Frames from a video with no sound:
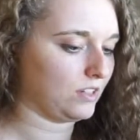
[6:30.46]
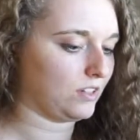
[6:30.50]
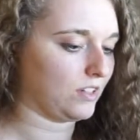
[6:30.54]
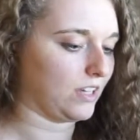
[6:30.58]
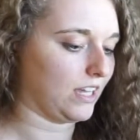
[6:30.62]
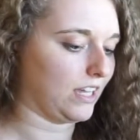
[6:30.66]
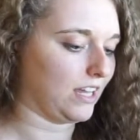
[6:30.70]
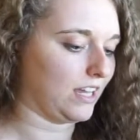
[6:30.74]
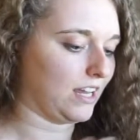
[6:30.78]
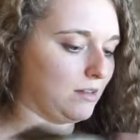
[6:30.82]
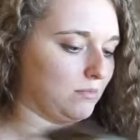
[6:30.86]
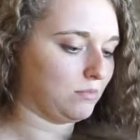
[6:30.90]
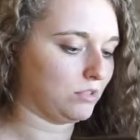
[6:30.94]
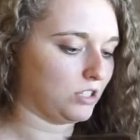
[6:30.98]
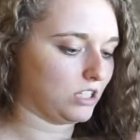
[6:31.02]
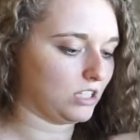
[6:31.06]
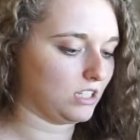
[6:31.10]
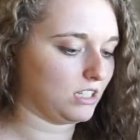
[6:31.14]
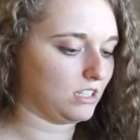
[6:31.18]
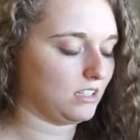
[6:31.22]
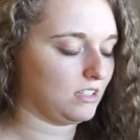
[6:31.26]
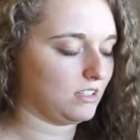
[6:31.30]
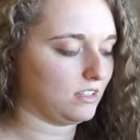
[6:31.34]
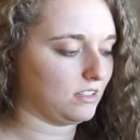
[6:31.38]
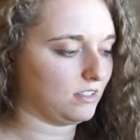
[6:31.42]
Okay, I'm
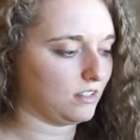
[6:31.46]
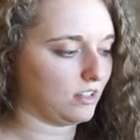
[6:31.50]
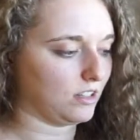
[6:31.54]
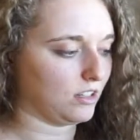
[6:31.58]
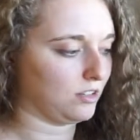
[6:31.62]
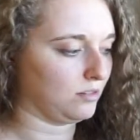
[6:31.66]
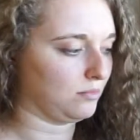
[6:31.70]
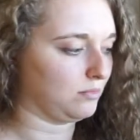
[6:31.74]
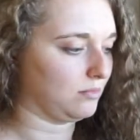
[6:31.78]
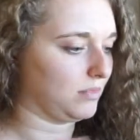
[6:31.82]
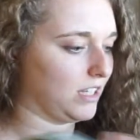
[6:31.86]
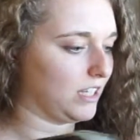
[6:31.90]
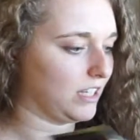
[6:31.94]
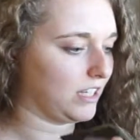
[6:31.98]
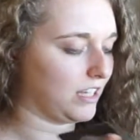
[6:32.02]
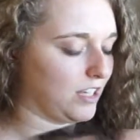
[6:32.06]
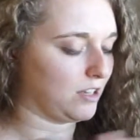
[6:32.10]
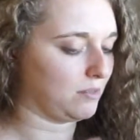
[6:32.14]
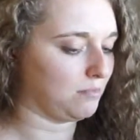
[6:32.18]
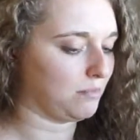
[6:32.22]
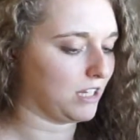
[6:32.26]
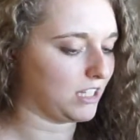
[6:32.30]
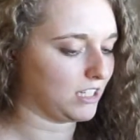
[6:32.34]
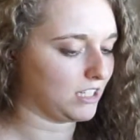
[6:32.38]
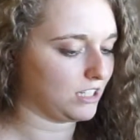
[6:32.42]
just um,
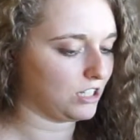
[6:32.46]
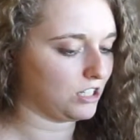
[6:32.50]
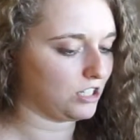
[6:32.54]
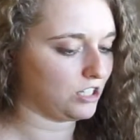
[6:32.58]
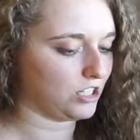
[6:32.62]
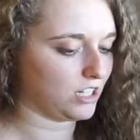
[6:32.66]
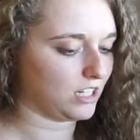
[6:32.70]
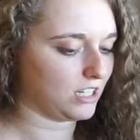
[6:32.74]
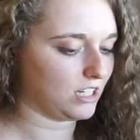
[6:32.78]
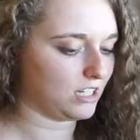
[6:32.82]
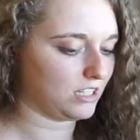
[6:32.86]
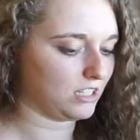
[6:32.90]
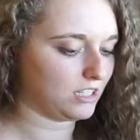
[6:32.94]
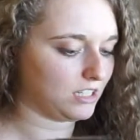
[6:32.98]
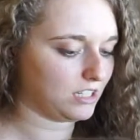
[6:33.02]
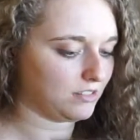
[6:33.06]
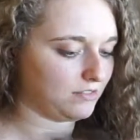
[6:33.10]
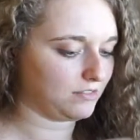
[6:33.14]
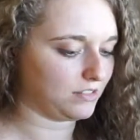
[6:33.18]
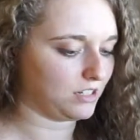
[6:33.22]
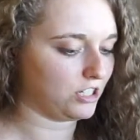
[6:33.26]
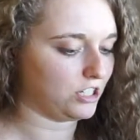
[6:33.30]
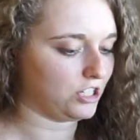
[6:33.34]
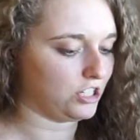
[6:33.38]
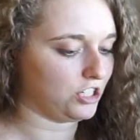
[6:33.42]
thinking messages
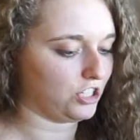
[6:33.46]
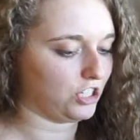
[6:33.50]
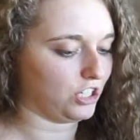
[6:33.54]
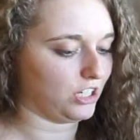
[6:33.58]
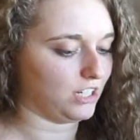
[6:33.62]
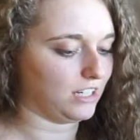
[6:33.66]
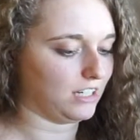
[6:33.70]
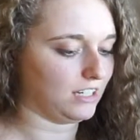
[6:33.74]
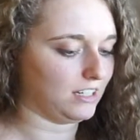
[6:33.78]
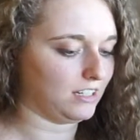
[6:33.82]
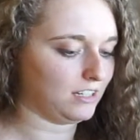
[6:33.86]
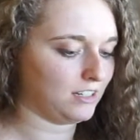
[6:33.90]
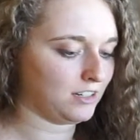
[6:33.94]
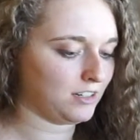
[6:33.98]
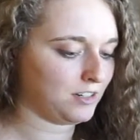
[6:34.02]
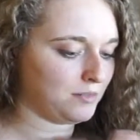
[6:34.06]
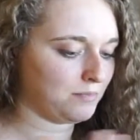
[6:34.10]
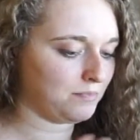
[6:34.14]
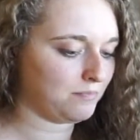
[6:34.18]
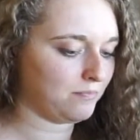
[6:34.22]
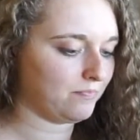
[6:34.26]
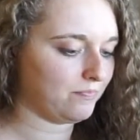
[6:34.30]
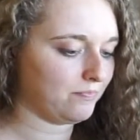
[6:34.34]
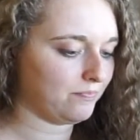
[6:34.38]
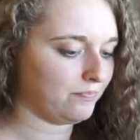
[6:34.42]
for Jean.
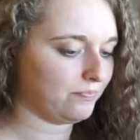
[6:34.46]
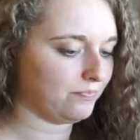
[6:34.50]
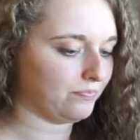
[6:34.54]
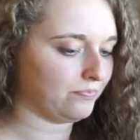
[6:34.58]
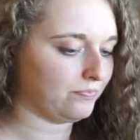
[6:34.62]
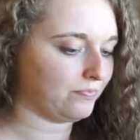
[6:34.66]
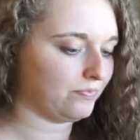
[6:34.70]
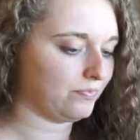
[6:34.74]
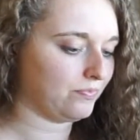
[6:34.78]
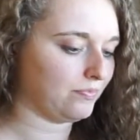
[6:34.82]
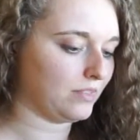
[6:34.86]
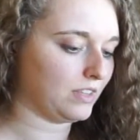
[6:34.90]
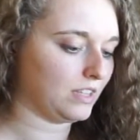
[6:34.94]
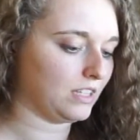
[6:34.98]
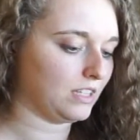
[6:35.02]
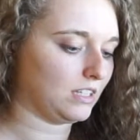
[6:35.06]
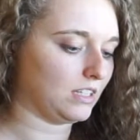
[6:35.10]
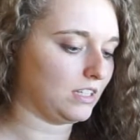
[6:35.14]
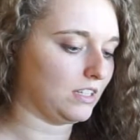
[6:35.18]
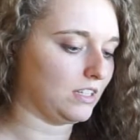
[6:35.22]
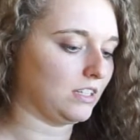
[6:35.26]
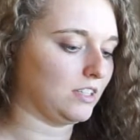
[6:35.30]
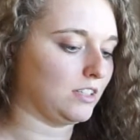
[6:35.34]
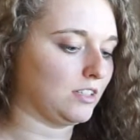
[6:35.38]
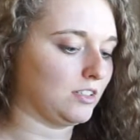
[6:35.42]

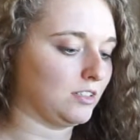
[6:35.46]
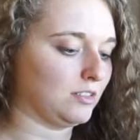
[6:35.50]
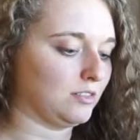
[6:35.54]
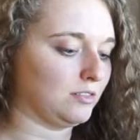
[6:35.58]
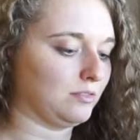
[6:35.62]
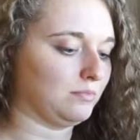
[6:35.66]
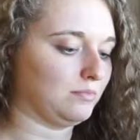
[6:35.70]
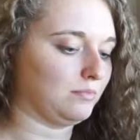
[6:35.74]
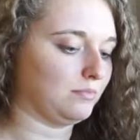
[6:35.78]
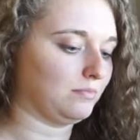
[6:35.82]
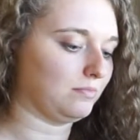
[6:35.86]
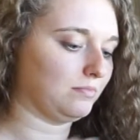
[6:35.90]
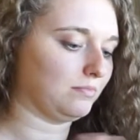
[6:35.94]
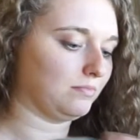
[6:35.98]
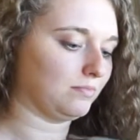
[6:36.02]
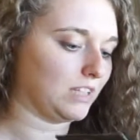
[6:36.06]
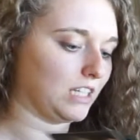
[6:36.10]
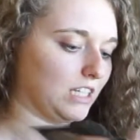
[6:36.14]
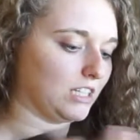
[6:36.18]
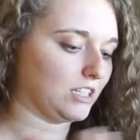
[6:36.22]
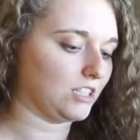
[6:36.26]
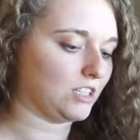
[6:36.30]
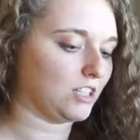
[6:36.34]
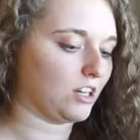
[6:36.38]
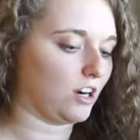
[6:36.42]
Um,
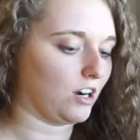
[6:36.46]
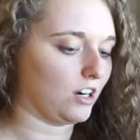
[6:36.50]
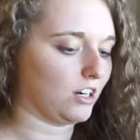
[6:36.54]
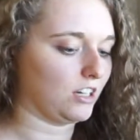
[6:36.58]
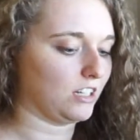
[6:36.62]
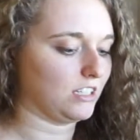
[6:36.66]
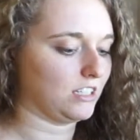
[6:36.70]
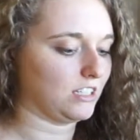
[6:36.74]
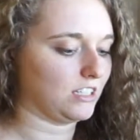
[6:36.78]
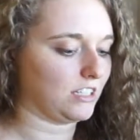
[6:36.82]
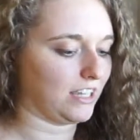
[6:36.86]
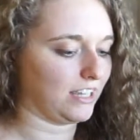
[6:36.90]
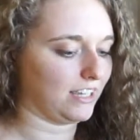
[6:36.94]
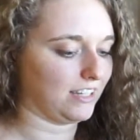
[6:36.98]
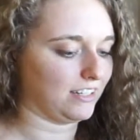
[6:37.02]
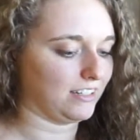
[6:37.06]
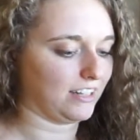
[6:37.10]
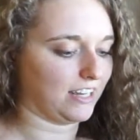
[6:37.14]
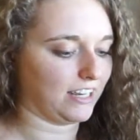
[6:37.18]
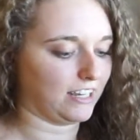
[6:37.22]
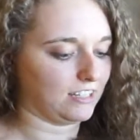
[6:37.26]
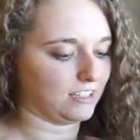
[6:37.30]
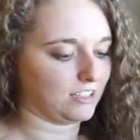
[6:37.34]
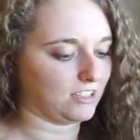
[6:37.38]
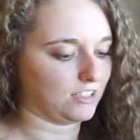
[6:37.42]
these cards can
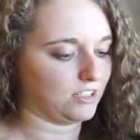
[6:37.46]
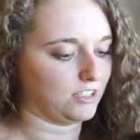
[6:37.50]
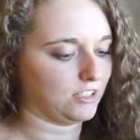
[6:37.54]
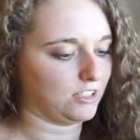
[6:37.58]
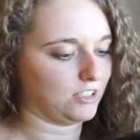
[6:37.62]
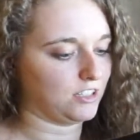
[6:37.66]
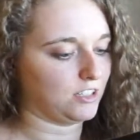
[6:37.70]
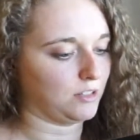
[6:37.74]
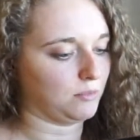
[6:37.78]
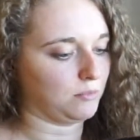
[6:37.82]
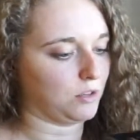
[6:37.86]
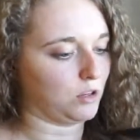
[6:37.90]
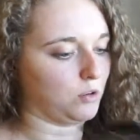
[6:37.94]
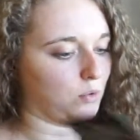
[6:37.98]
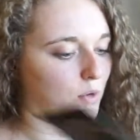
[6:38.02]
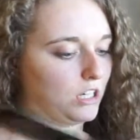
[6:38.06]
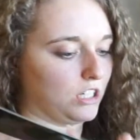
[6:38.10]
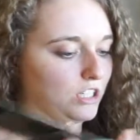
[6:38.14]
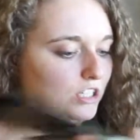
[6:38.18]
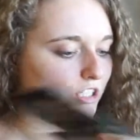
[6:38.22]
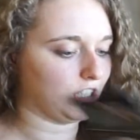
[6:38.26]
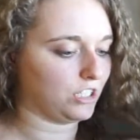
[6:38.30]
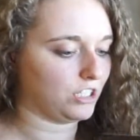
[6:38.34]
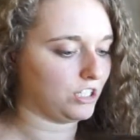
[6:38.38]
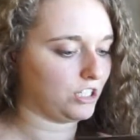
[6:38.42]
answer some
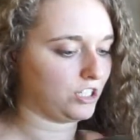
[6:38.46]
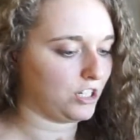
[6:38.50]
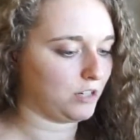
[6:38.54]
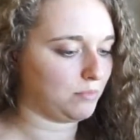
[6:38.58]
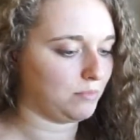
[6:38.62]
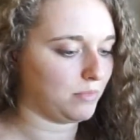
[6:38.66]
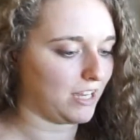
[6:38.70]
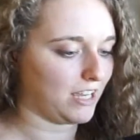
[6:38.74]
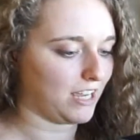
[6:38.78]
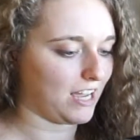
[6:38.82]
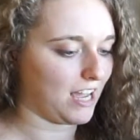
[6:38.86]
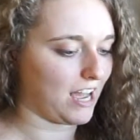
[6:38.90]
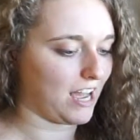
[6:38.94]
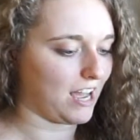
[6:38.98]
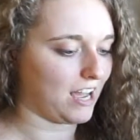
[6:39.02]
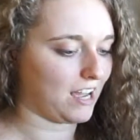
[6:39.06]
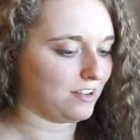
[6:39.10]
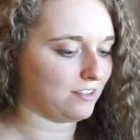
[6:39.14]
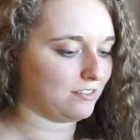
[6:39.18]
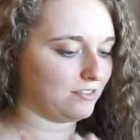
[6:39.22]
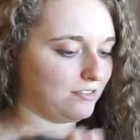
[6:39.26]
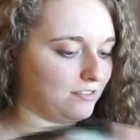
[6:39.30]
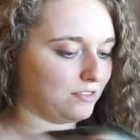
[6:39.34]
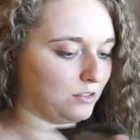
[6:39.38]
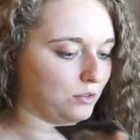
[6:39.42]
questions she may
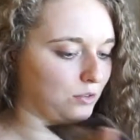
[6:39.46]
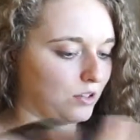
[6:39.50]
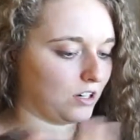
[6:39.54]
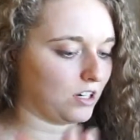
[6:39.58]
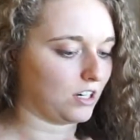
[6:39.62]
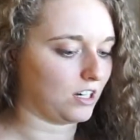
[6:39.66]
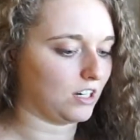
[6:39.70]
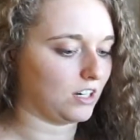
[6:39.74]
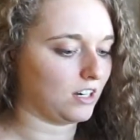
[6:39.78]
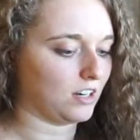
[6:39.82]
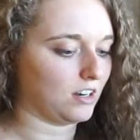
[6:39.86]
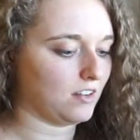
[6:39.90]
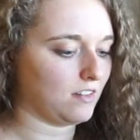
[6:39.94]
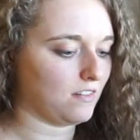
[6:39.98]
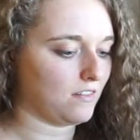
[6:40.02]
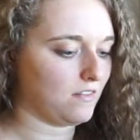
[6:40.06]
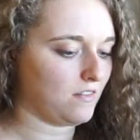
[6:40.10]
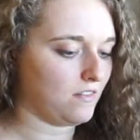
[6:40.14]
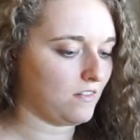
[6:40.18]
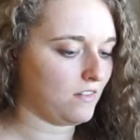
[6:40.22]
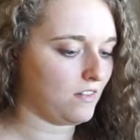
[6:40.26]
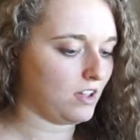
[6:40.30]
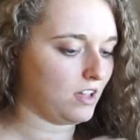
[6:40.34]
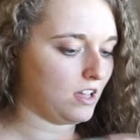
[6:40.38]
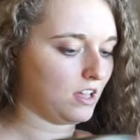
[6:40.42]
have or
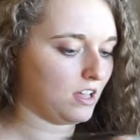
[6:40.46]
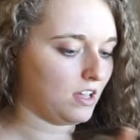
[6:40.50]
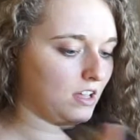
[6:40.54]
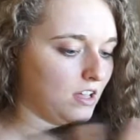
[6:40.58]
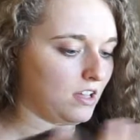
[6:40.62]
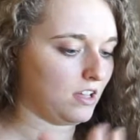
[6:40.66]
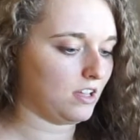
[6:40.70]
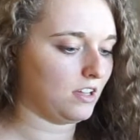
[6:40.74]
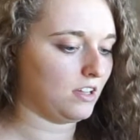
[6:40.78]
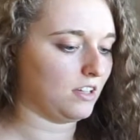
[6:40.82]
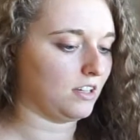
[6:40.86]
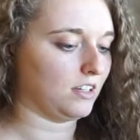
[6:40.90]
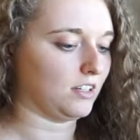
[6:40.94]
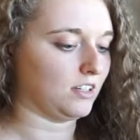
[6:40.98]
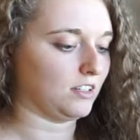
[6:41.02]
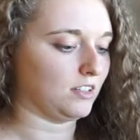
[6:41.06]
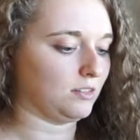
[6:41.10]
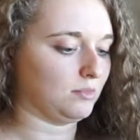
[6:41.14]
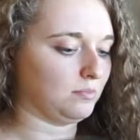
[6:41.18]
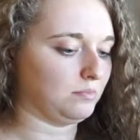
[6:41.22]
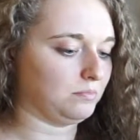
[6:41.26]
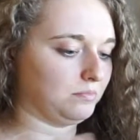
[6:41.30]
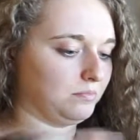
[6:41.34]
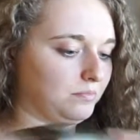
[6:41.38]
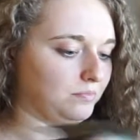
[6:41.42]

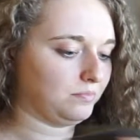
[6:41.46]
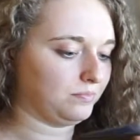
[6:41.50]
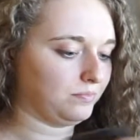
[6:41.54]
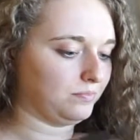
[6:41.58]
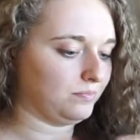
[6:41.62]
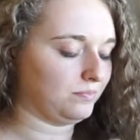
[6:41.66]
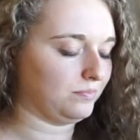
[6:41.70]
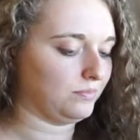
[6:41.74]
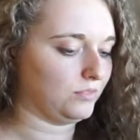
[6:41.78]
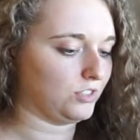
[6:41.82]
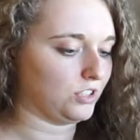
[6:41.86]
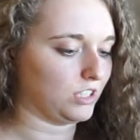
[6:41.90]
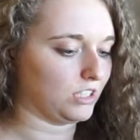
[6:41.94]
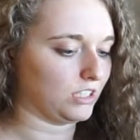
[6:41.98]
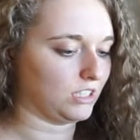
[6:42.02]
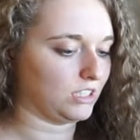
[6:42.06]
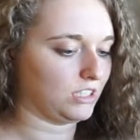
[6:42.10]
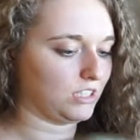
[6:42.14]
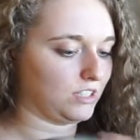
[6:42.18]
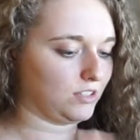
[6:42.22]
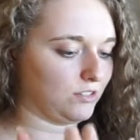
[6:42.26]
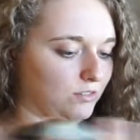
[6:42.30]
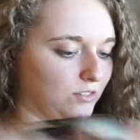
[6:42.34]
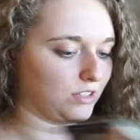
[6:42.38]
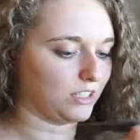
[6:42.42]
um,
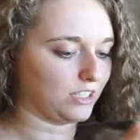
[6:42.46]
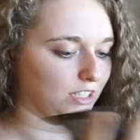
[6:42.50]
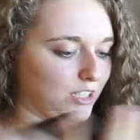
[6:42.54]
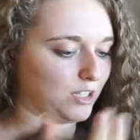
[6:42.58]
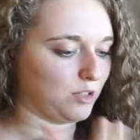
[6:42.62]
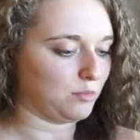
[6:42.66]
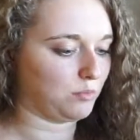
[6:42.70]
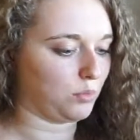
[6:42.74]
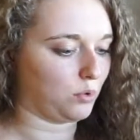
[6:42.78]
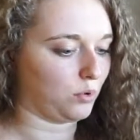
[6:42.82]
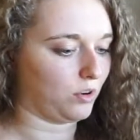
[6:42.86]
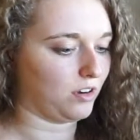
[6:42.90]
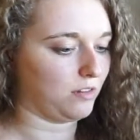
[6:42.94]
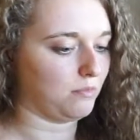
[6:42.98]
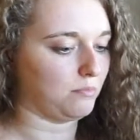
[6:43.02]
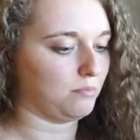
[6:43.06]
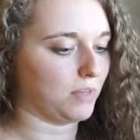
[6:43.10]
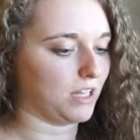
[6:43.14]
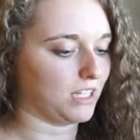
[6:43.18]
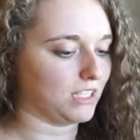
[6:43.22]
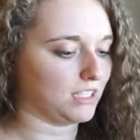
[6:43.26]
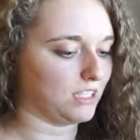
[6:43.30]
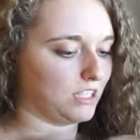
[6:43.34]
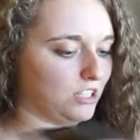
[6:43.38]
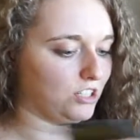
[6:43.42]
just really important
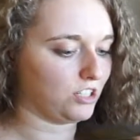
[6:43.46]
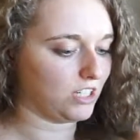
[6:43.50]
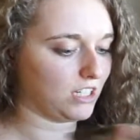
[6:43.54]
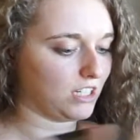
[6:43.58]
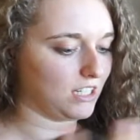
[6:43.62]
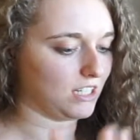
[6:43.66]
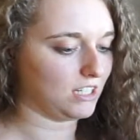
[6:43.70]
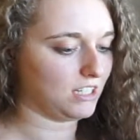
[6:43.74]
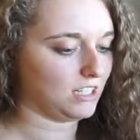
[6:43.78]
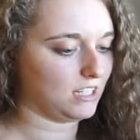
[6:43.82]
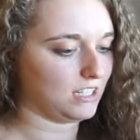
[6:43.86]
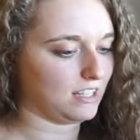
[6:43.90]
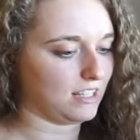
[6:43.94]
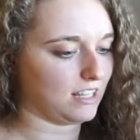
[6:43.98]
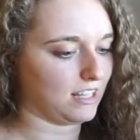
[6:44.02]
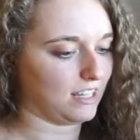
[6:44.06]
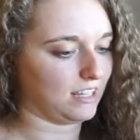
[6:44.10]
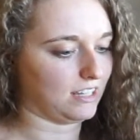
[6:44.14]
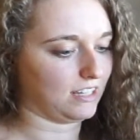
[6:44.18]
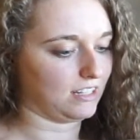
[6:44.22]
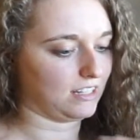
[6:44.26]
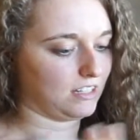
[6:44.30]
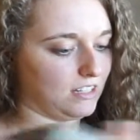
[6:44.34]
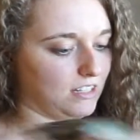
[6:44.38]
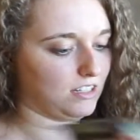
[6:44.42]
messages
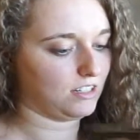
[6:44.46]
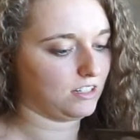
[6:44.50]
that